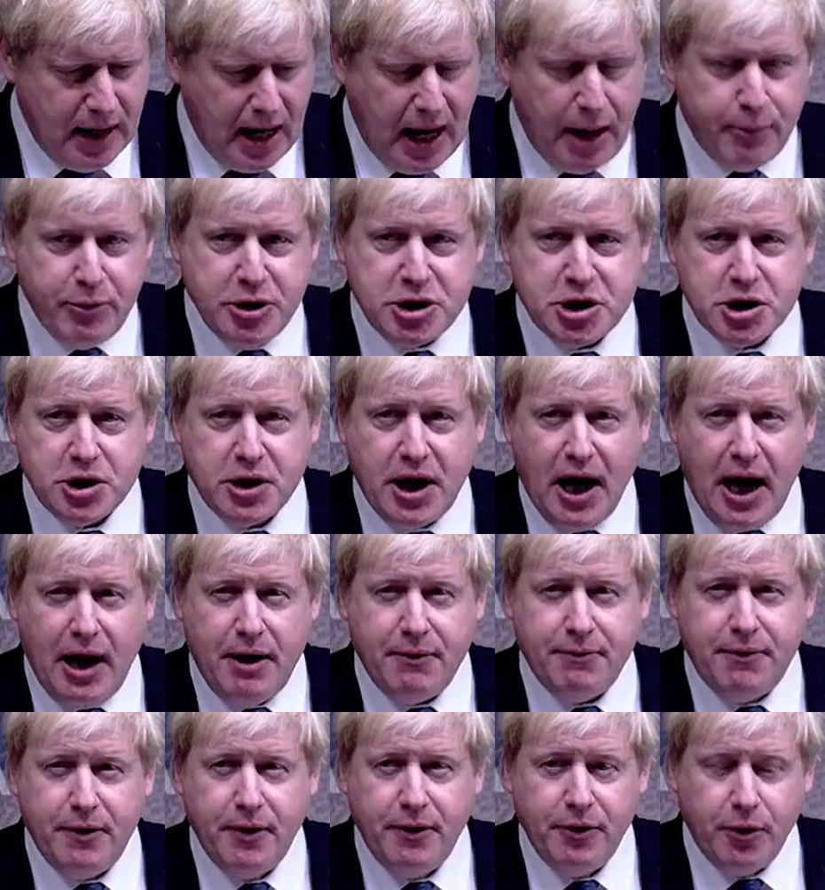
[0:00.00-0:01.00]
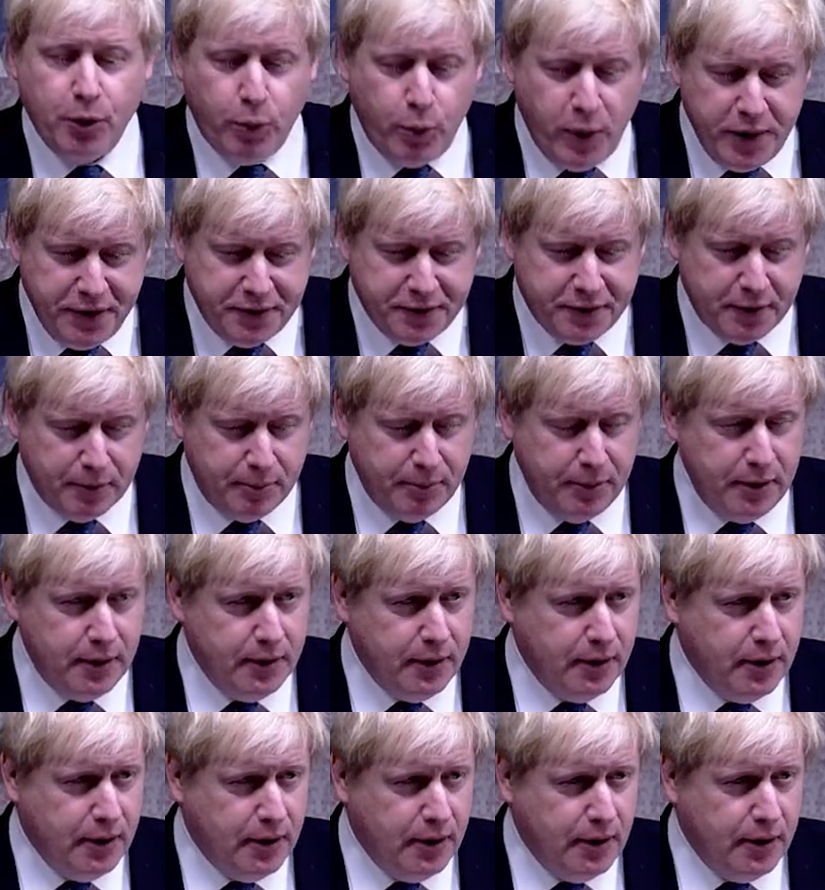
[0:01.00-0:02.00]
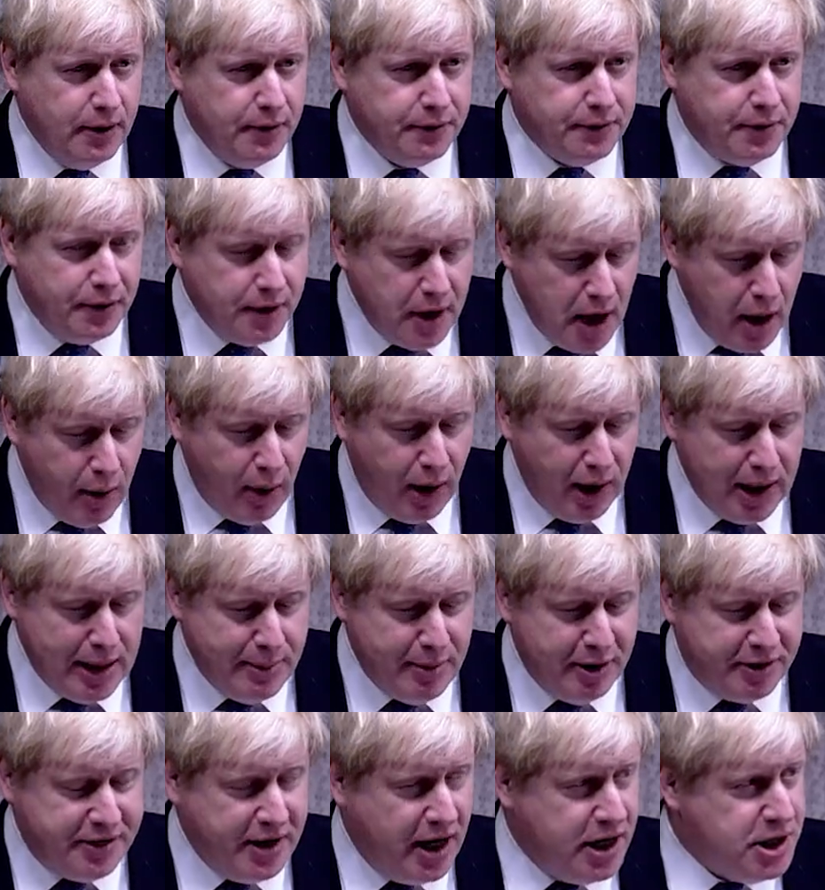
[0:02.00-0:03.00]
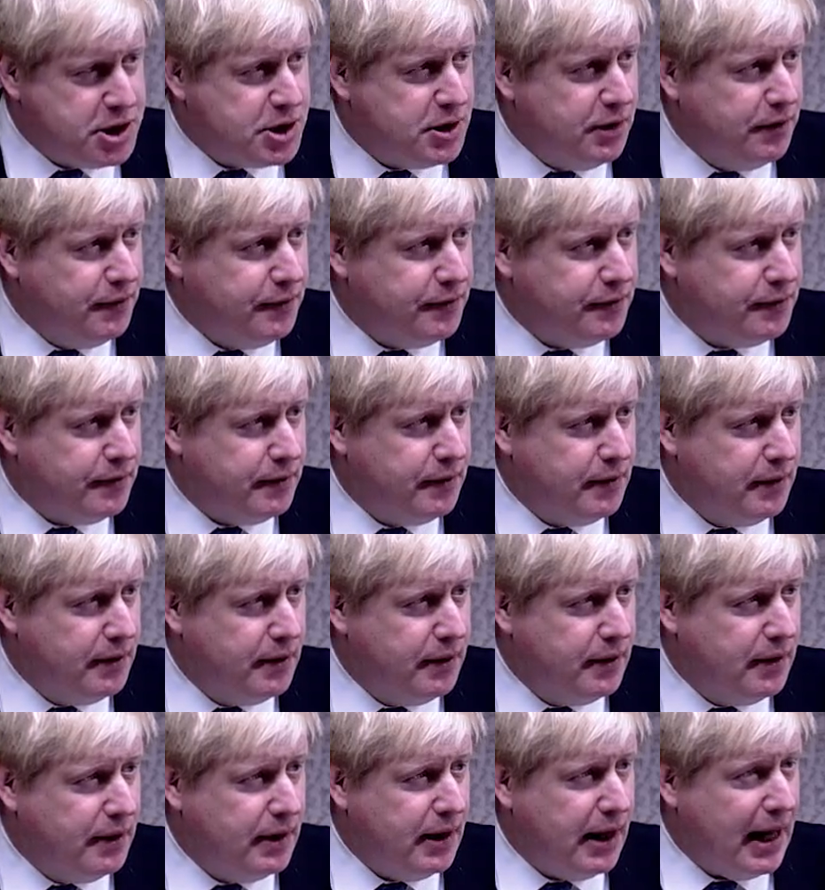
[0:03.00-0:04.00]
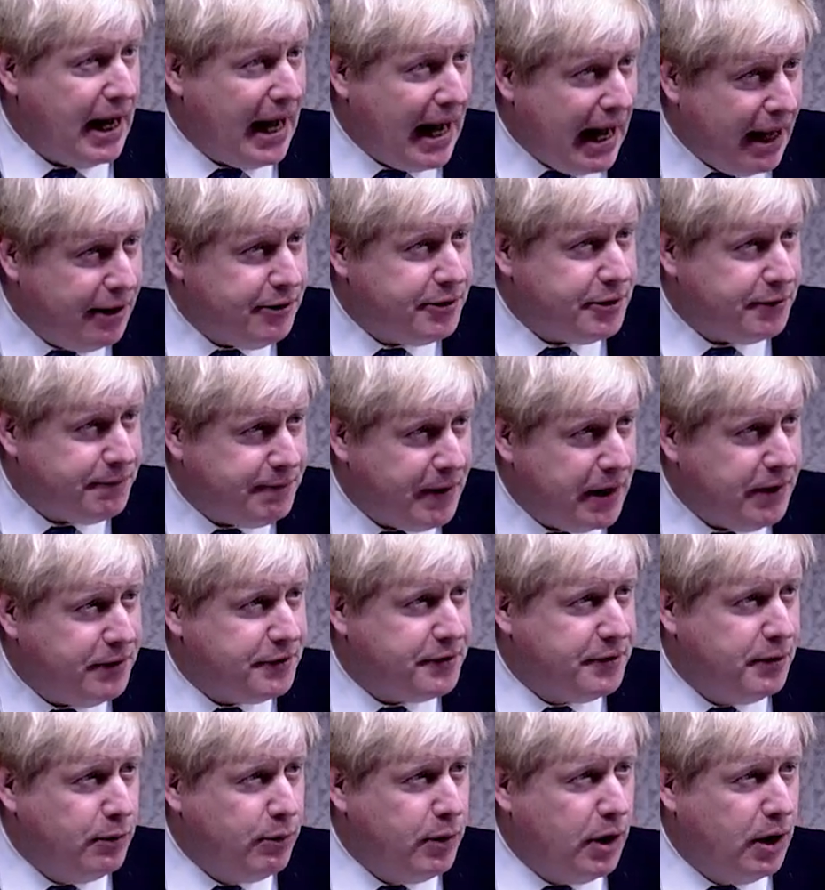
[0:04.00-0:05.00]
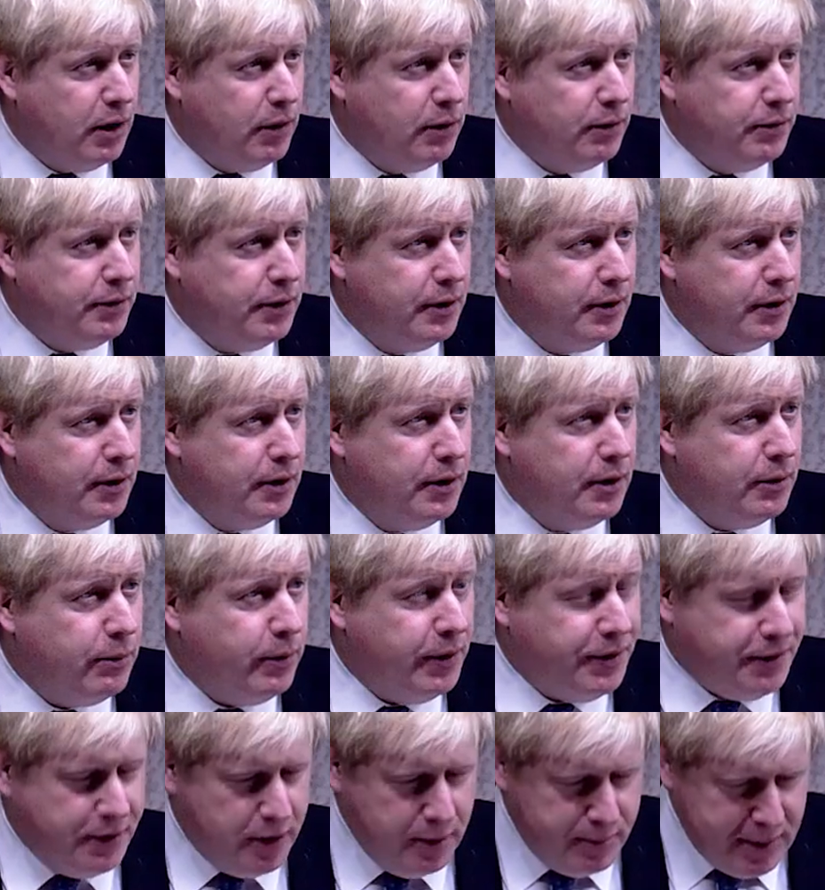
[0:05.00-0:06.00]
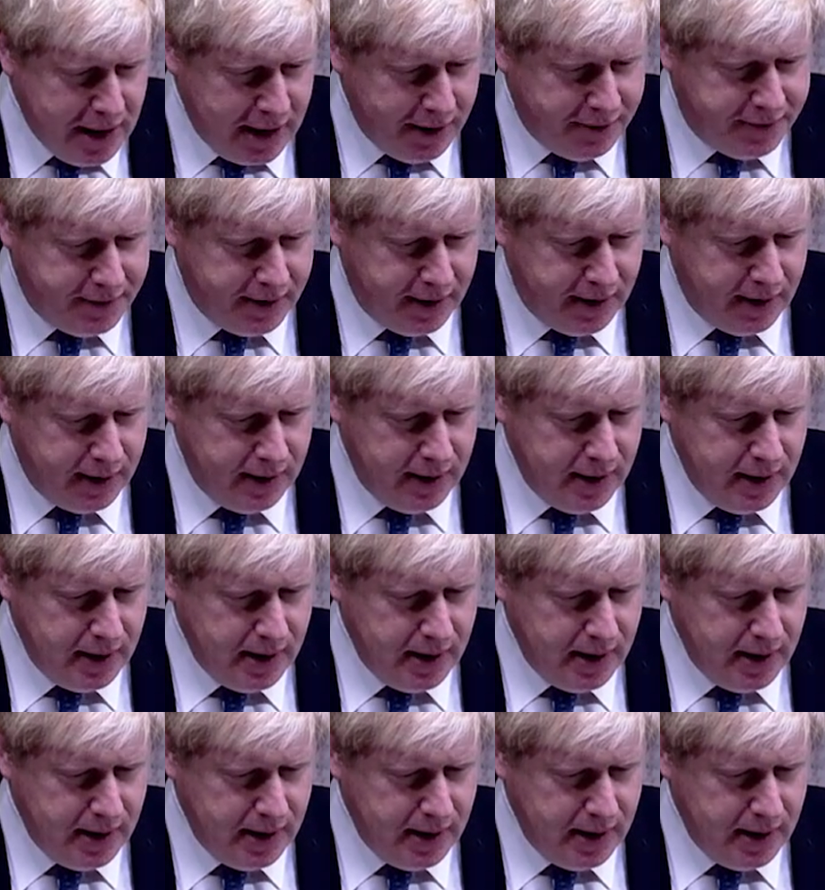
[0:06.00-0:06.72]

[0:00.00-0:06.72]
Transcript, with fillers: And we should have the wisdom to know our limitations and to face the world with humility.